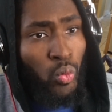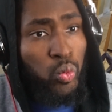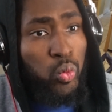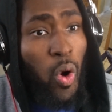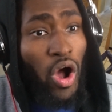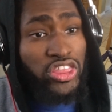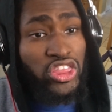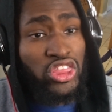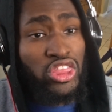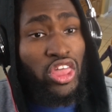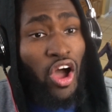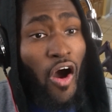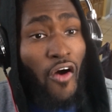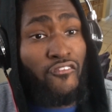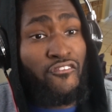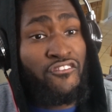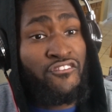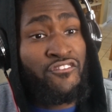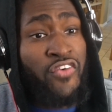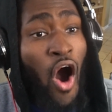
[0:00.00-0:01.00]
What the
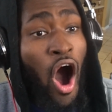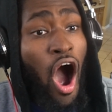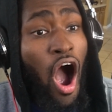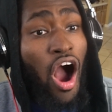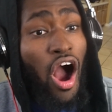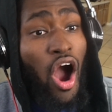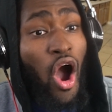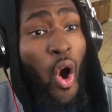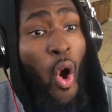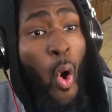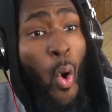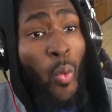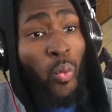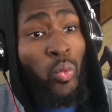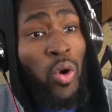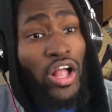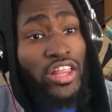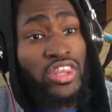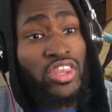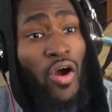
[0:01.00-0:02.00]
fuck?
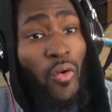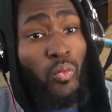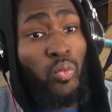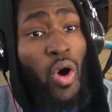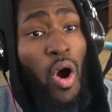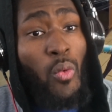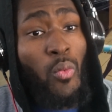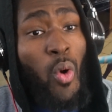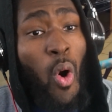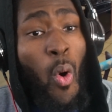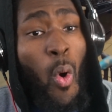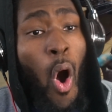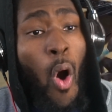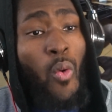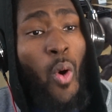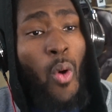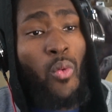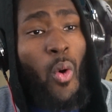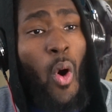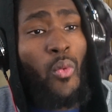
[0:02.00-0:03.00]
What the... Whoa, whoa,
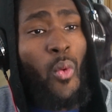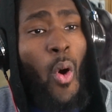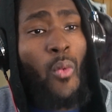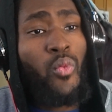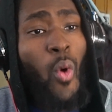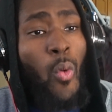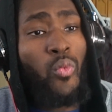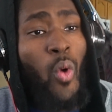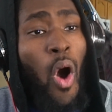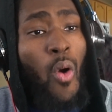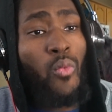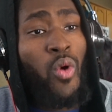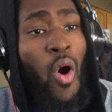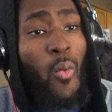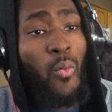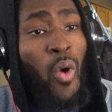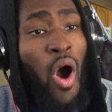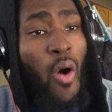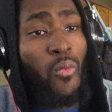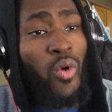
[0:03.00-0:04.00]
whoa, whoa, whoa, whoa, whoa, whoa, whoa,
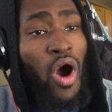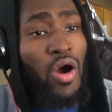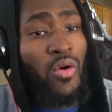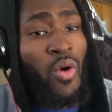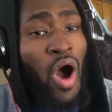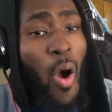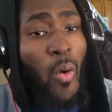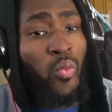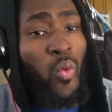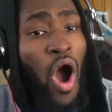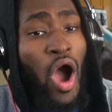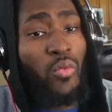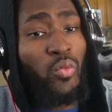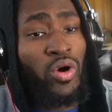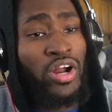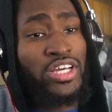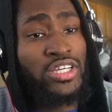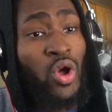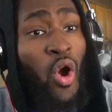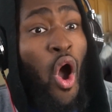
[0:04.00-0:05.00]
whoa, whoa, what,
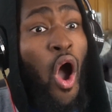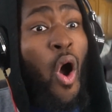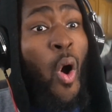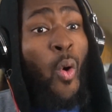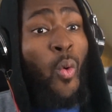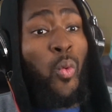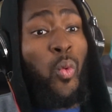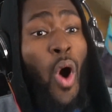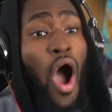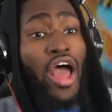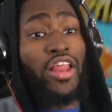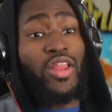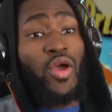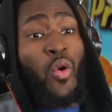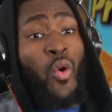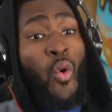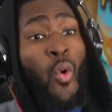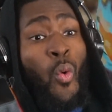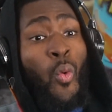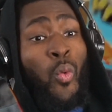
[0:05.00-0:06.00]
what is... What?
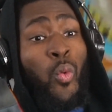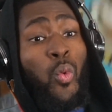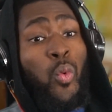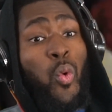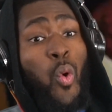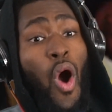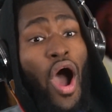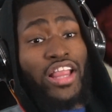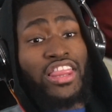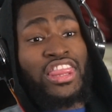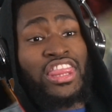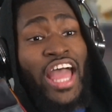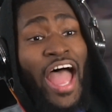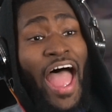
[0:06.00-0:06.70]
No! What no!